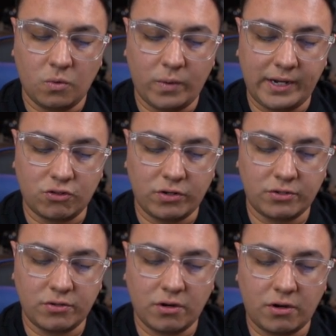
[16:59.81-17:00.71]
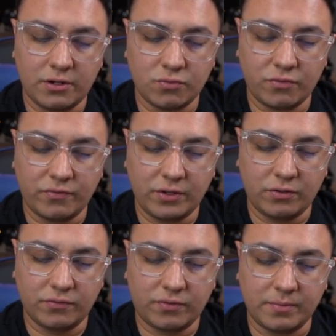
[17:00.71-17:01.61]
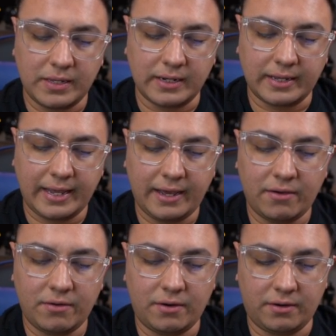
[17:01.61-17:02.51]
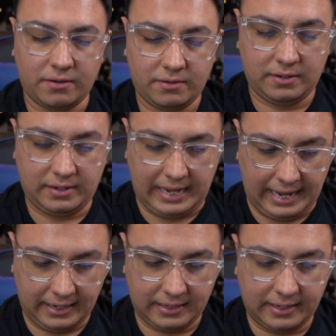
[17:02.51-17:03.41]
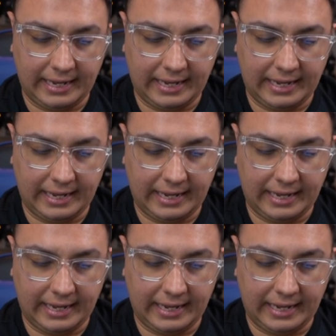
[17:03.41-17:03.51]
When a treachery card is revealed from the encounter deck,